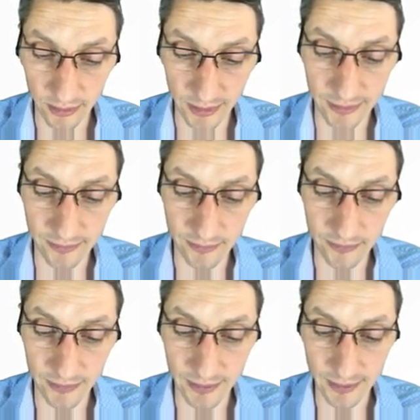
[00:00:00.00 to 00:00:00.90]
Right.
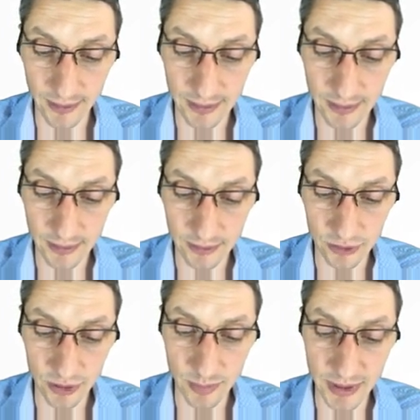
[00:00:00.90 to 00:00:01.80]

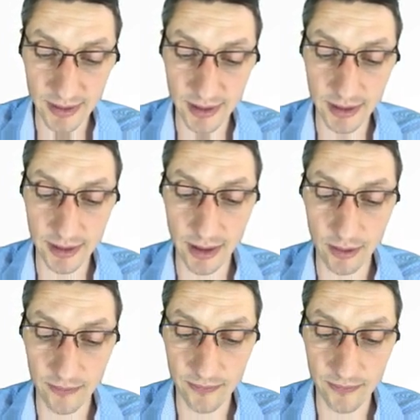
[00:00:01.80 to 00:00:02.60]
Just being silly now.